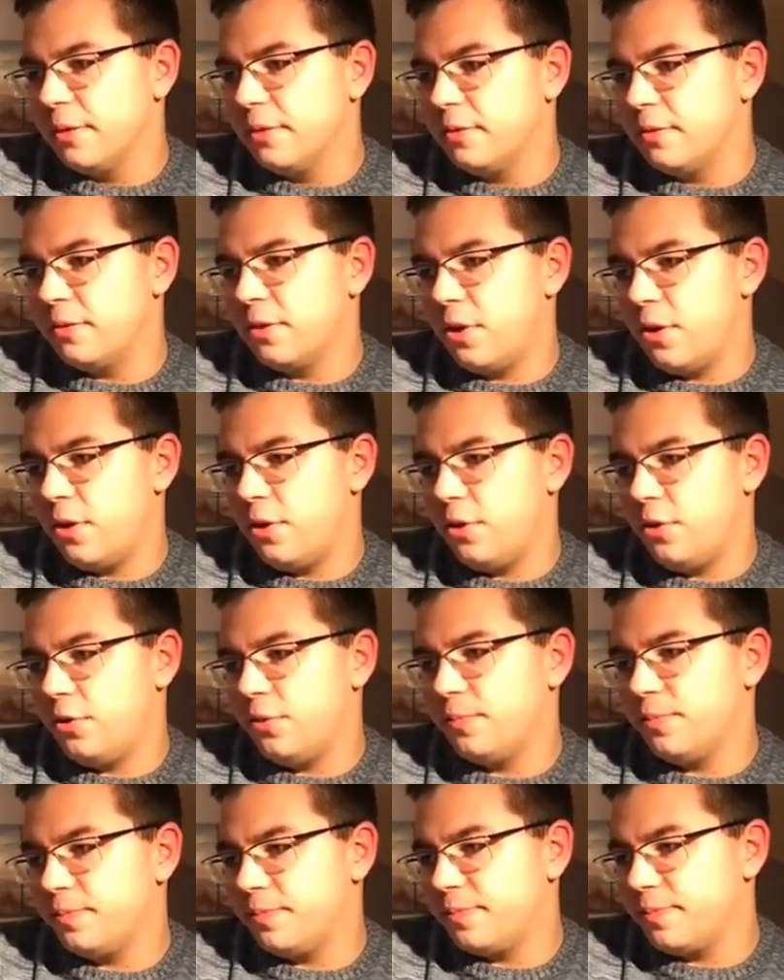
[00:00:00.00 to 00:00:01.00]
So
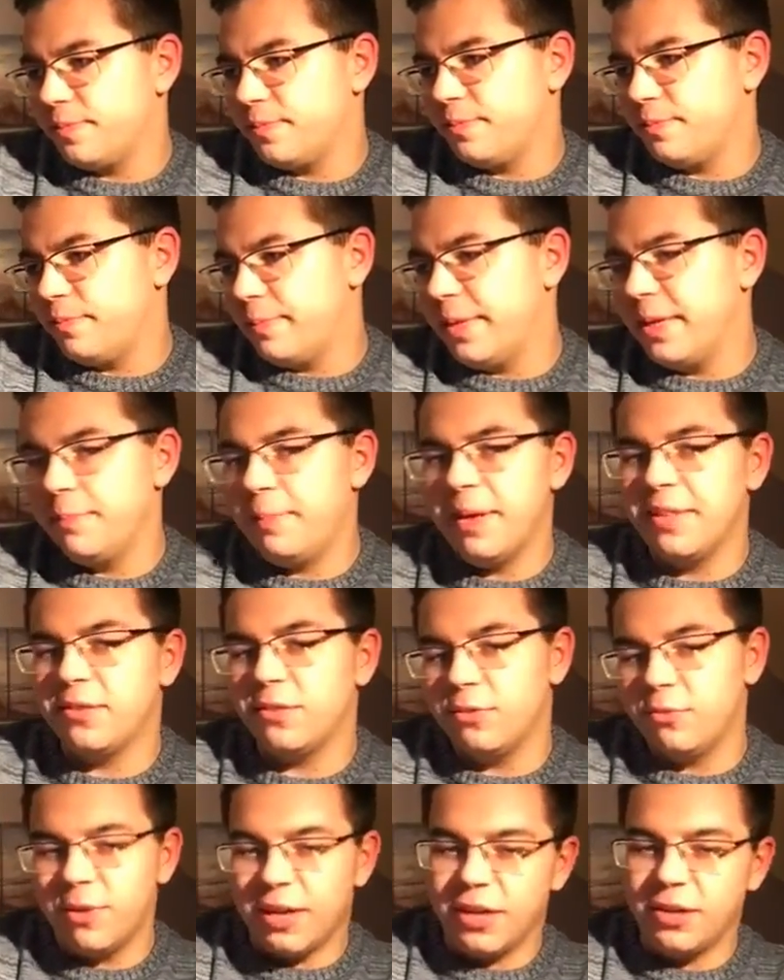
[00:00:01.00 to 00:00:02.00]
it depends on
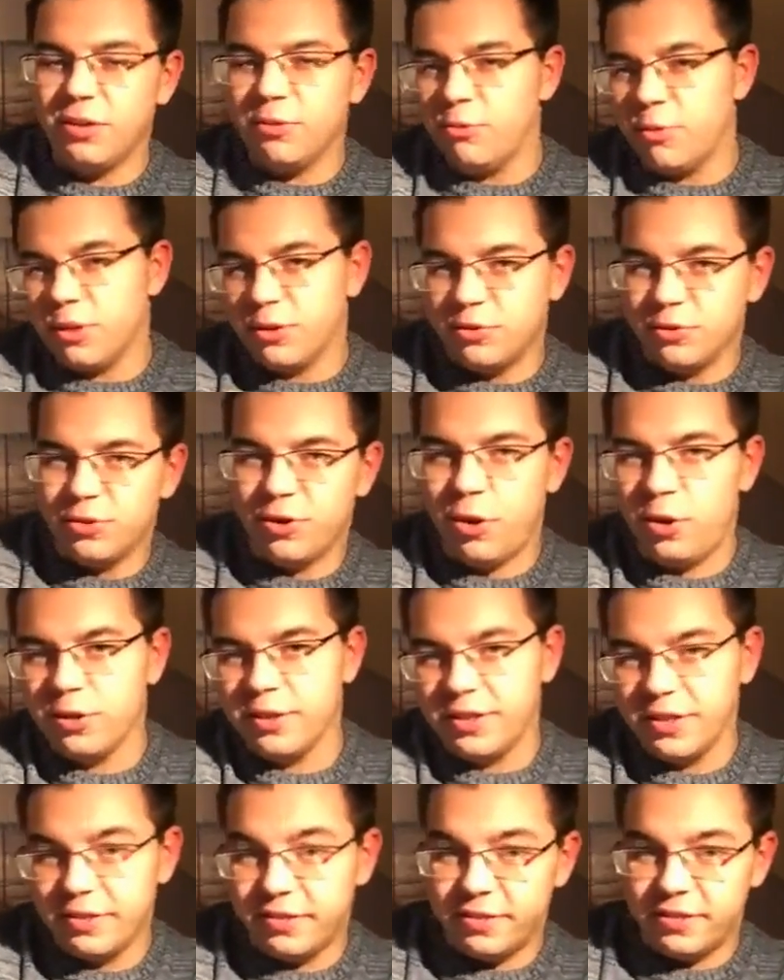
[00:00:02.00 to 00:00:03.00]
whether you want to call
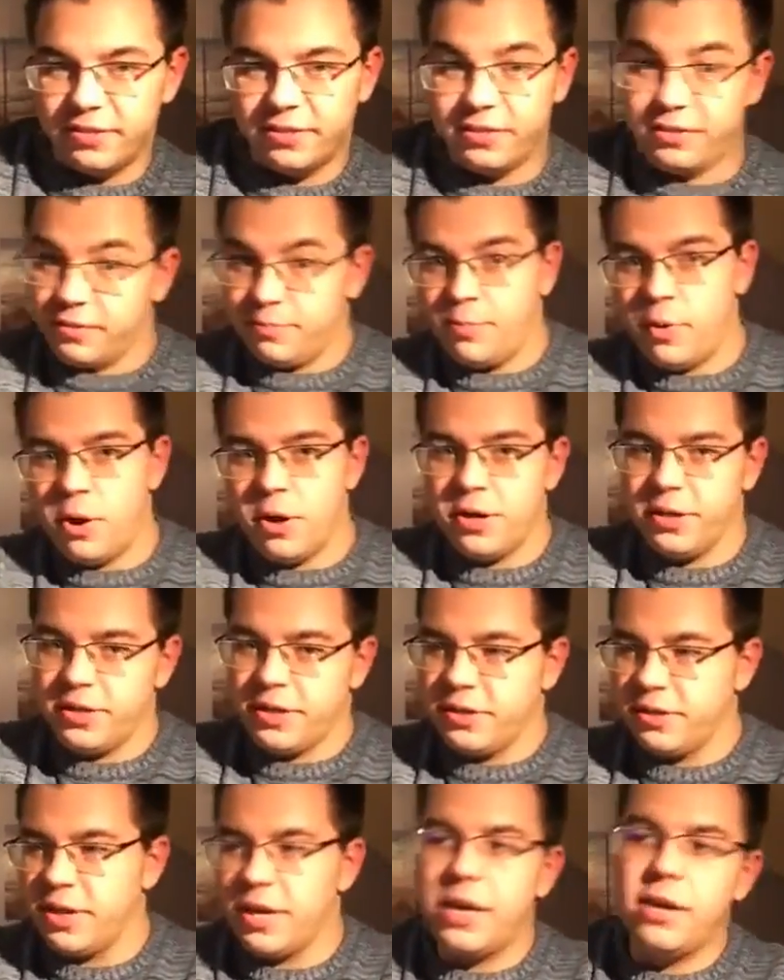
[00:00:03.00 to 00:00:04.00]
this part
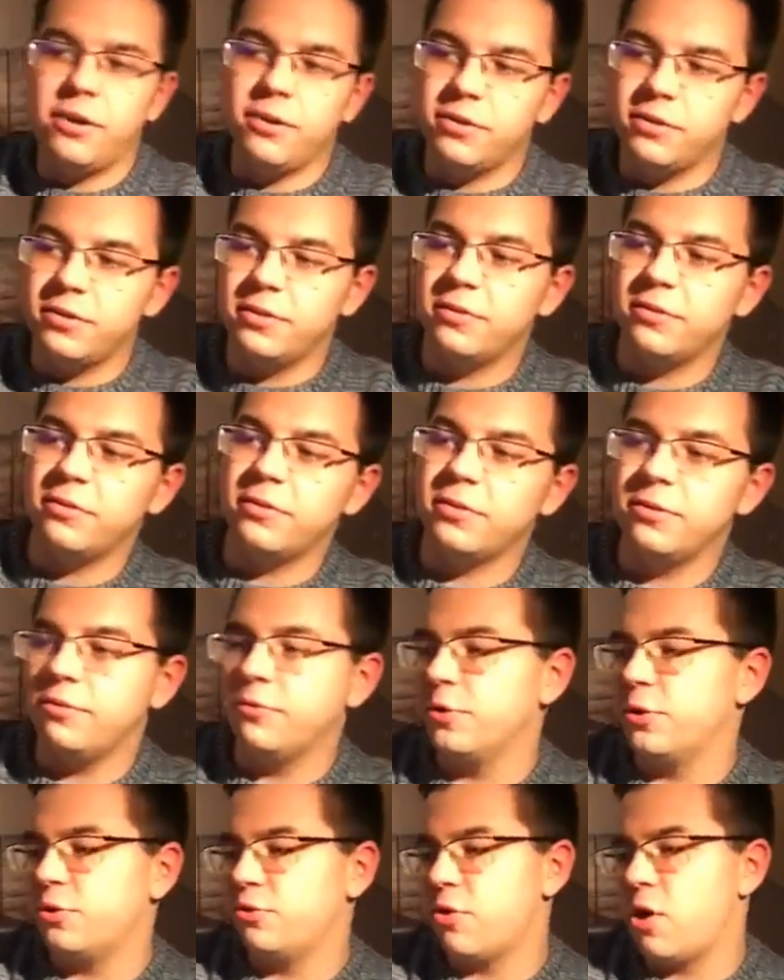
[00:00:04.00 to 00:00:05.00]
here now the
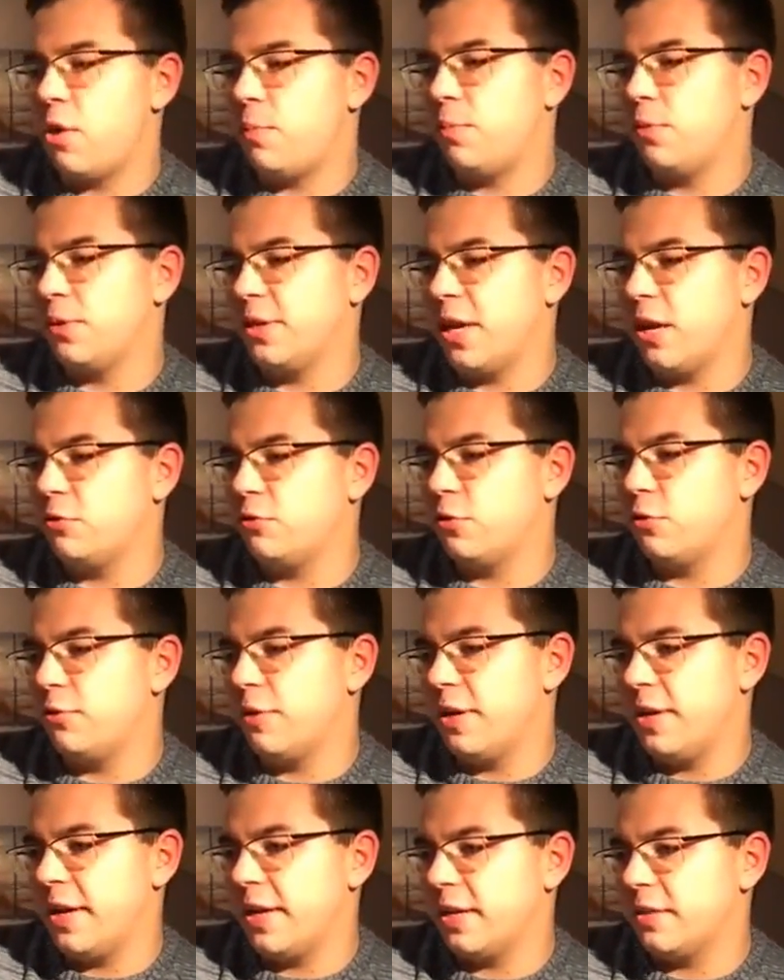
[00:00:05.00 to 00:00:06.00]
first drop or the outro
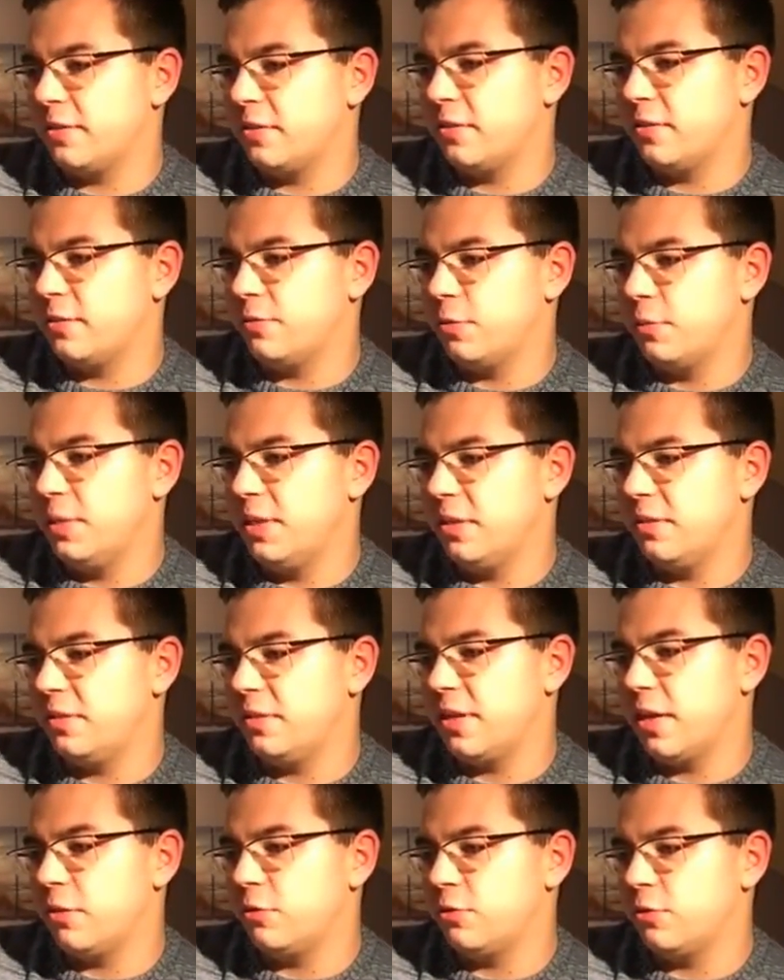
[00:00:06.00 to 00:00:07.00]
already. I guess for me it's
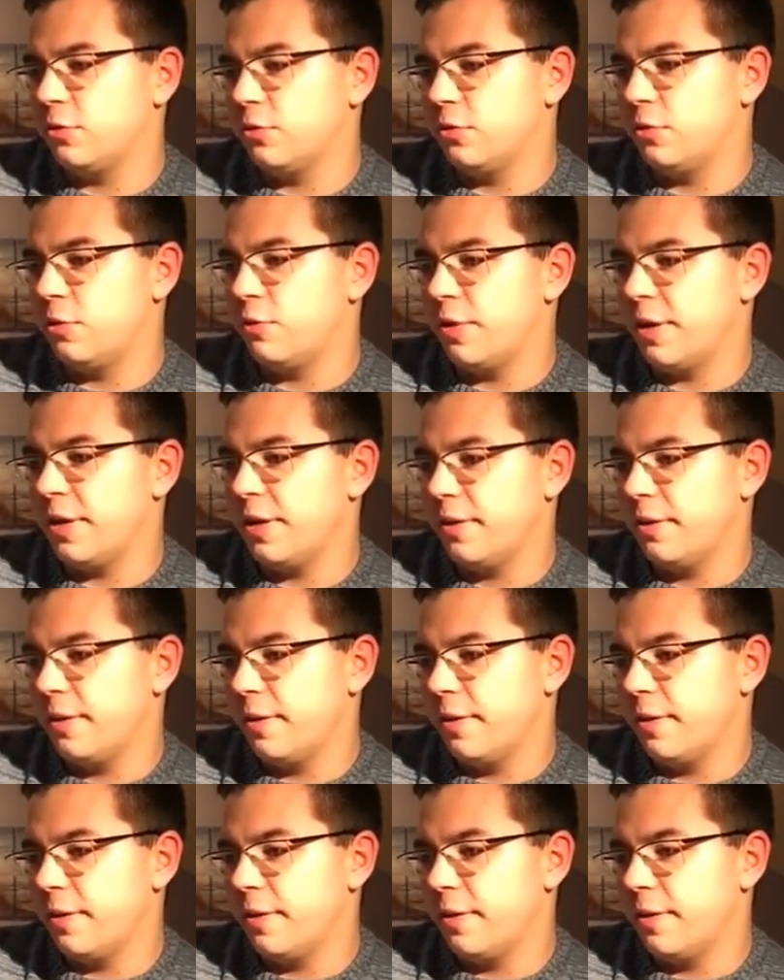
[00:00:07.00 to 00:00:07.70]
the outro already.